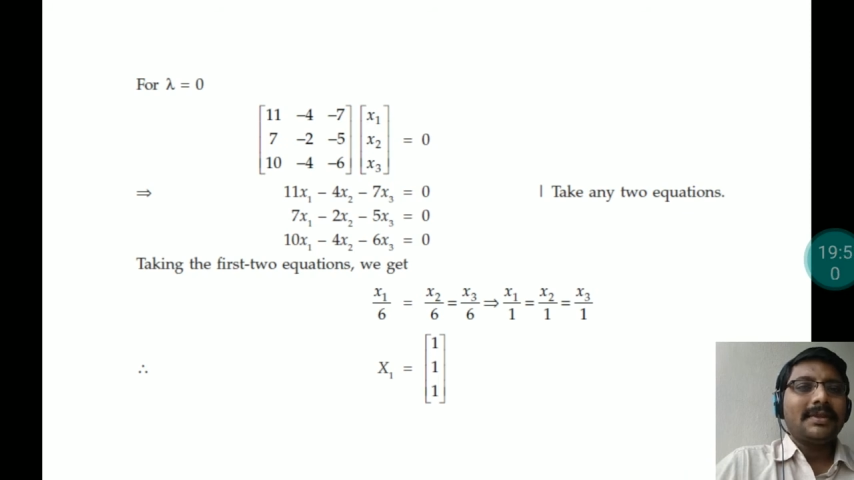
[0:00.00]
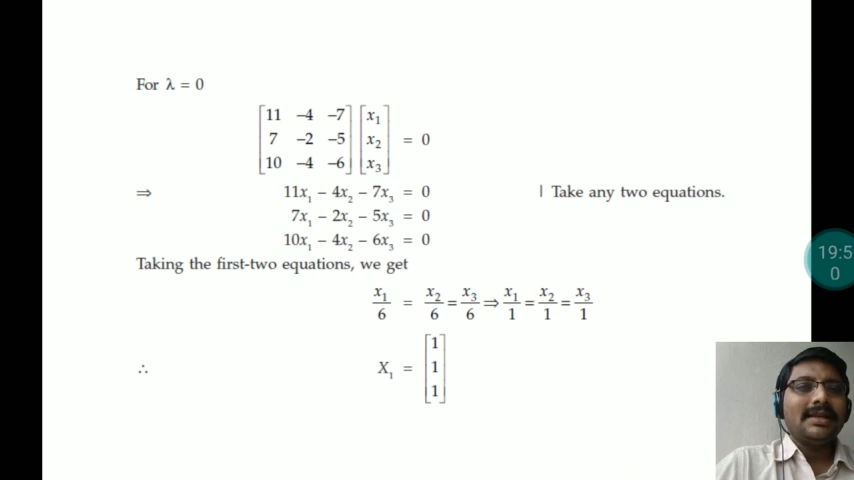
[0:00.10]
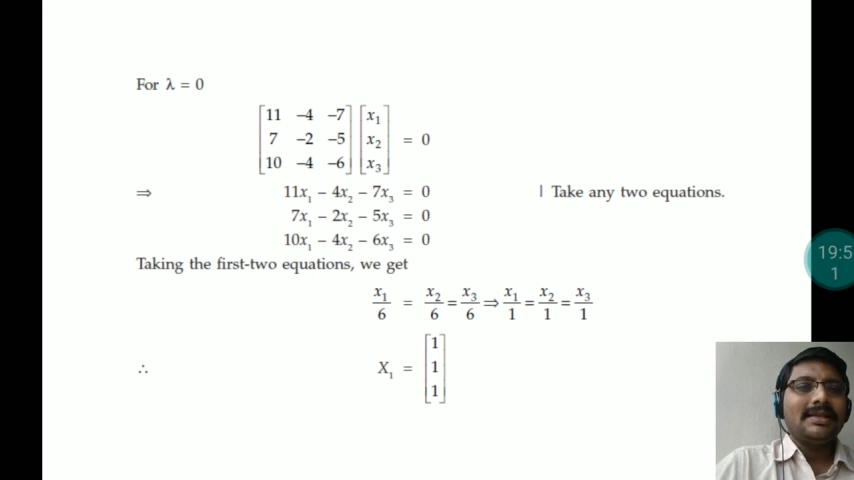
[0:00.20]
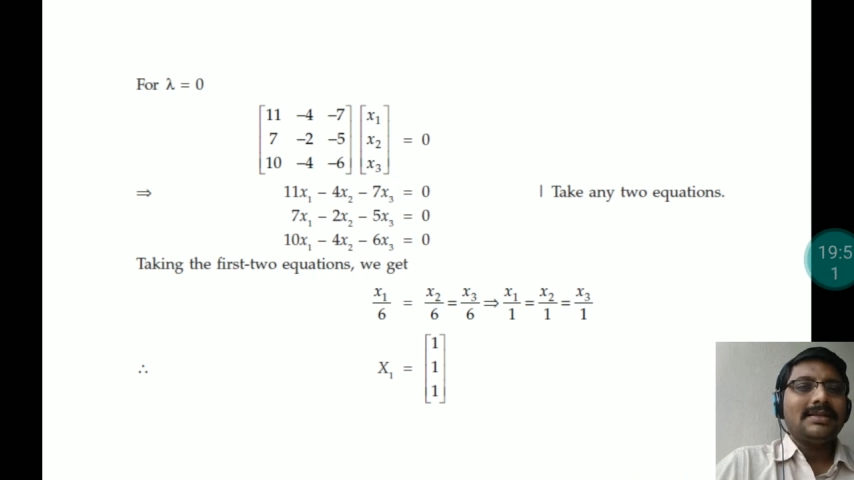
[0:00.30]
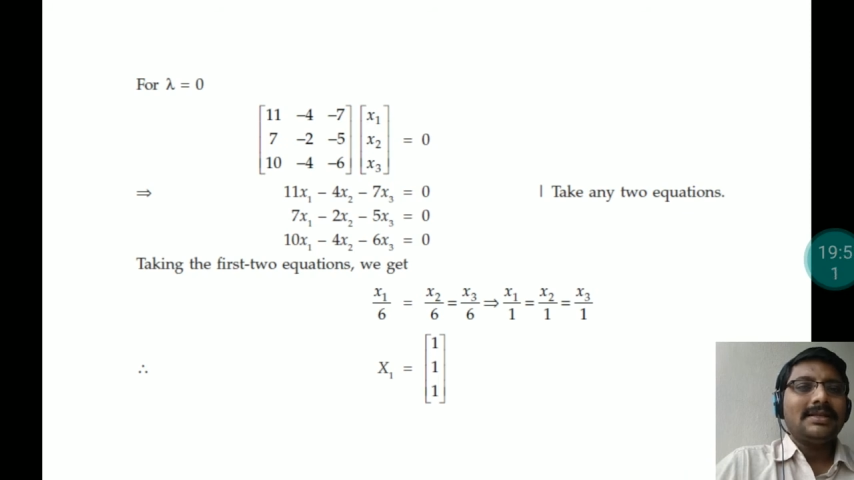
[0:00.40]

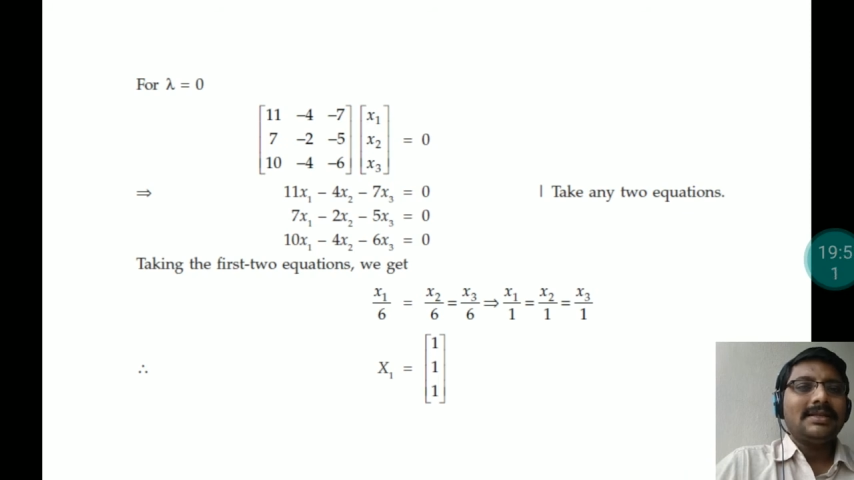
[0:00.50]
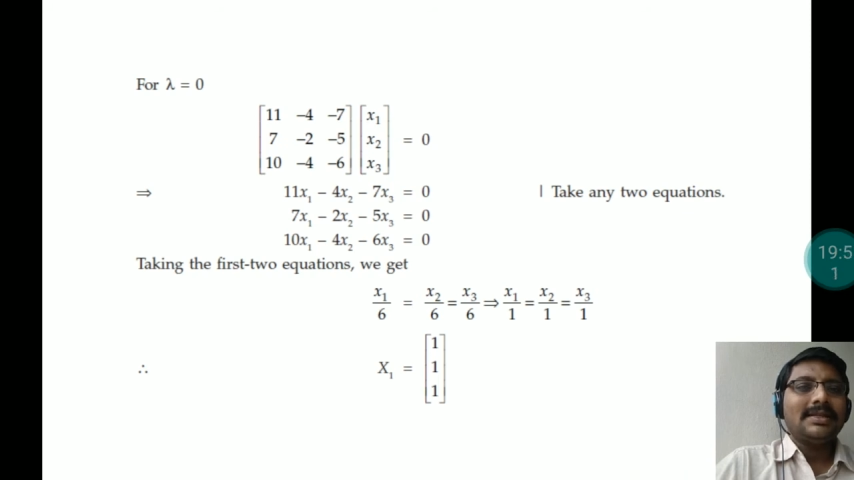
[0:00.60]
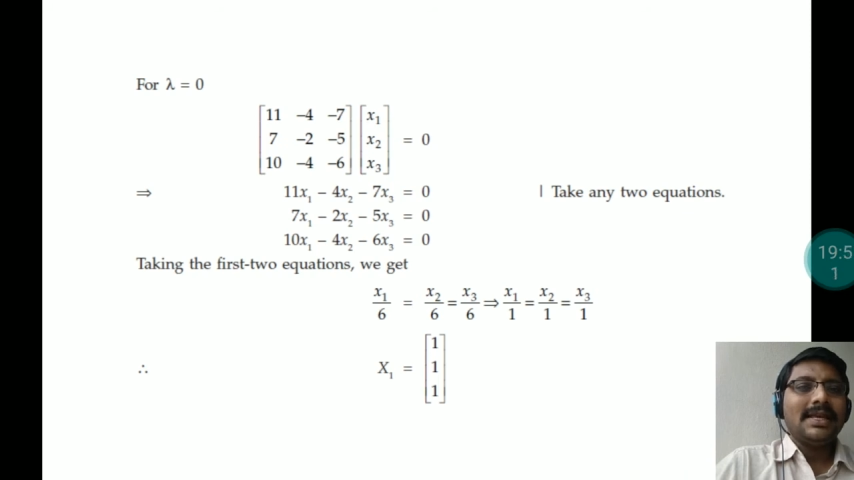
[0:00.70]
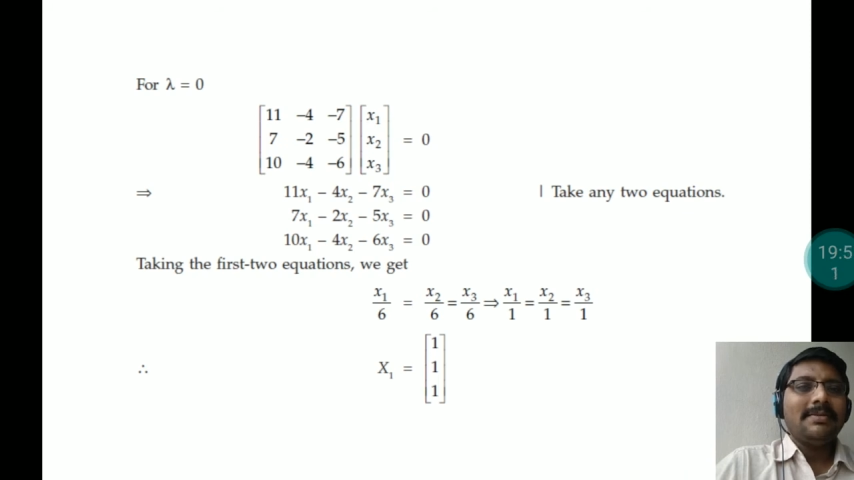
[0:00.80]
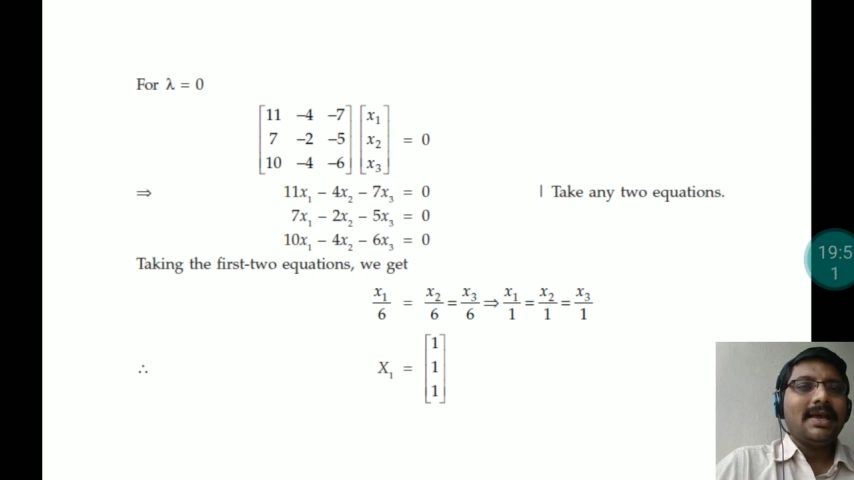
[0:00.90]
consider
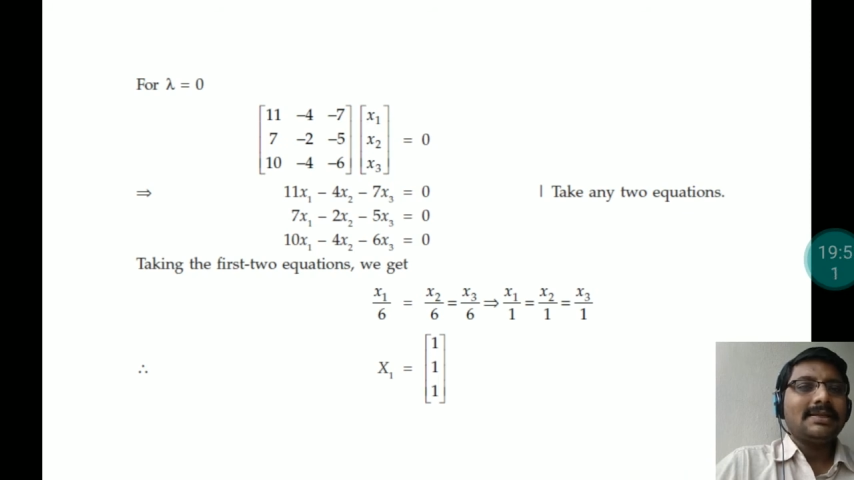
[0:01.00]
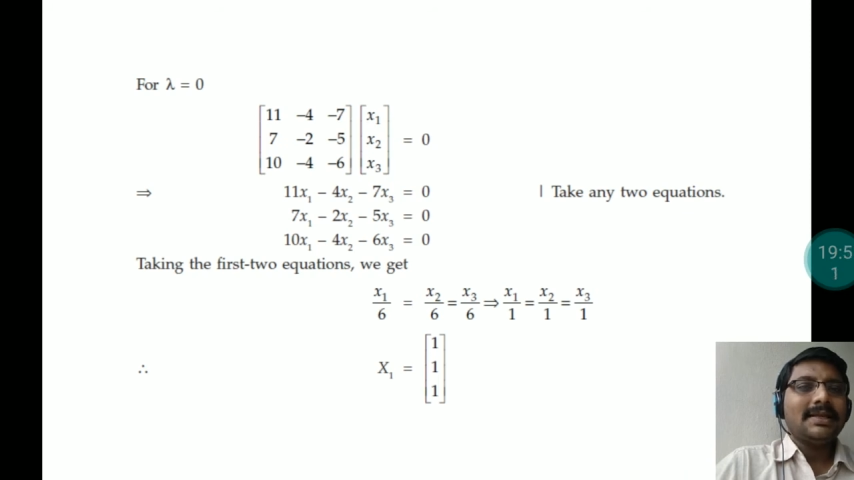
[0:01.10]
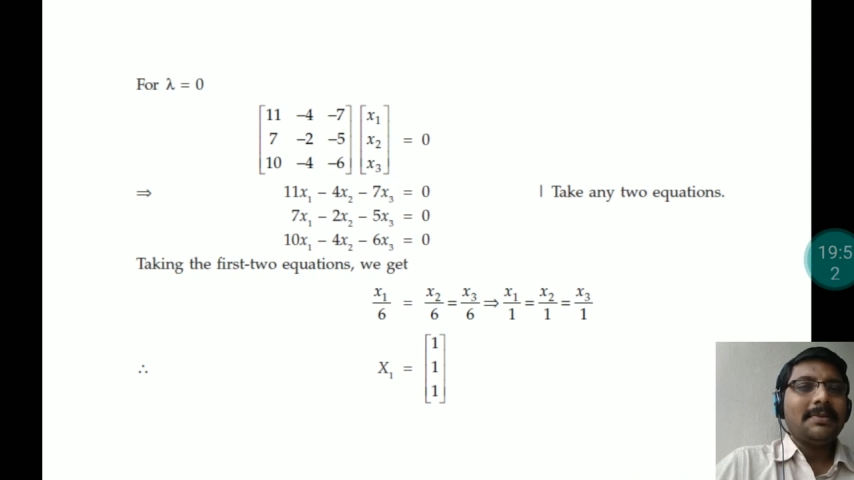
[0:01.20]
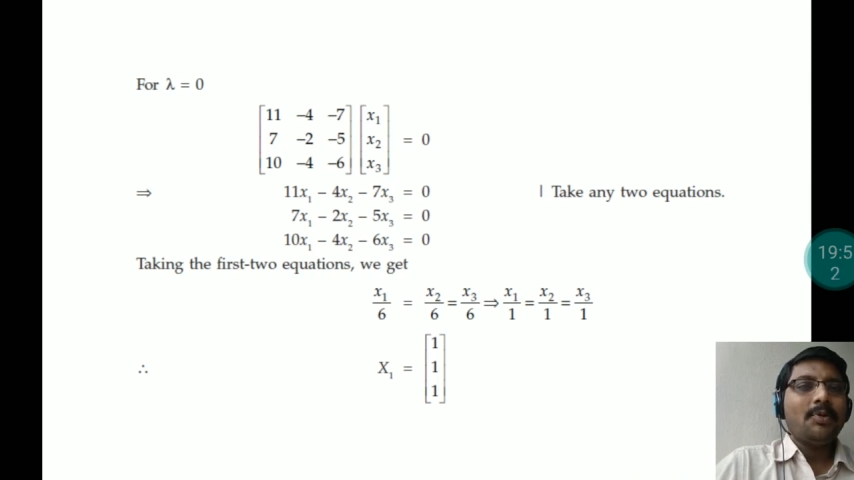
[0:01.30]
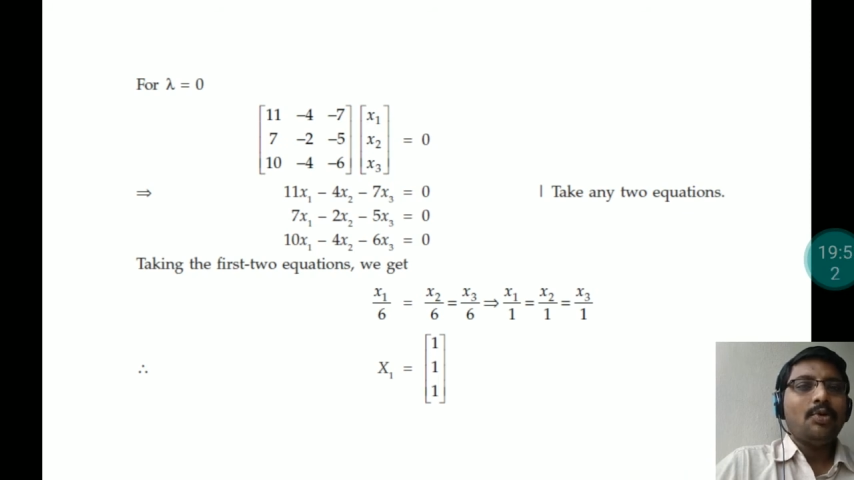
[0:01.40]
same as
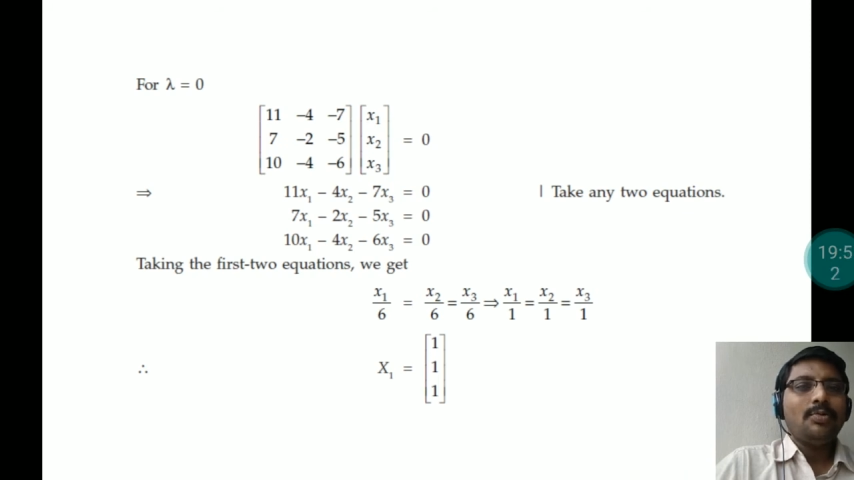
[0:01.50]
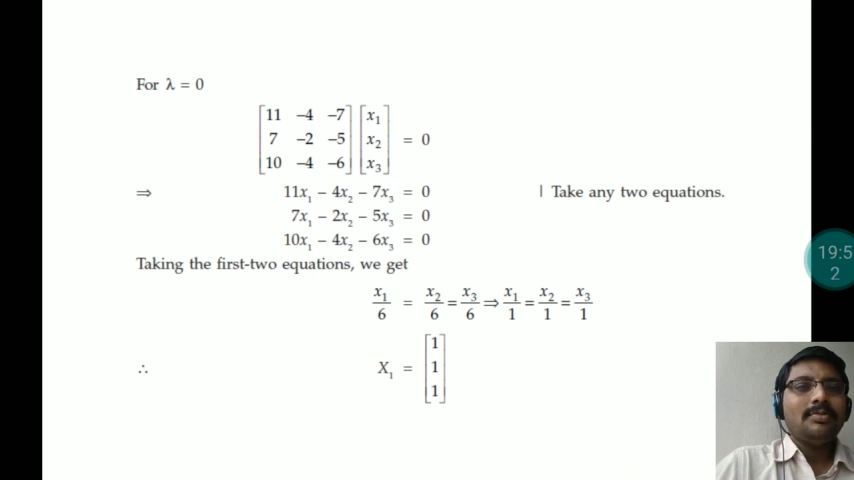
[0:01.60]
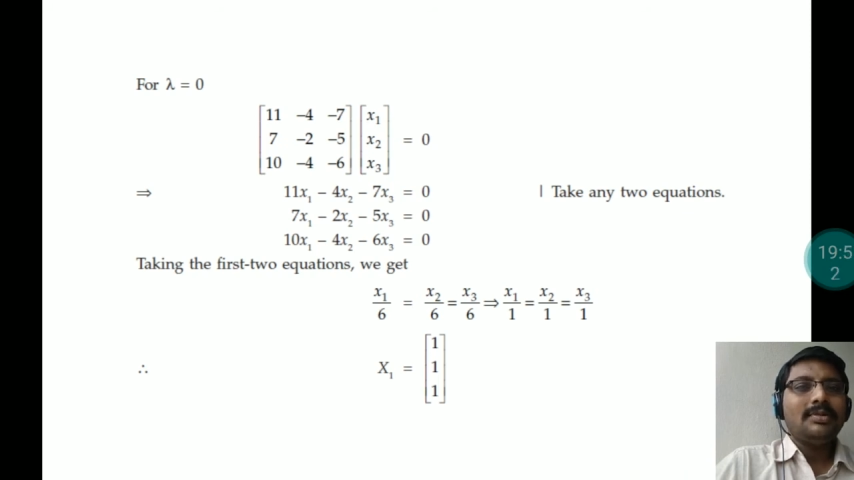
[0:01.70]
above,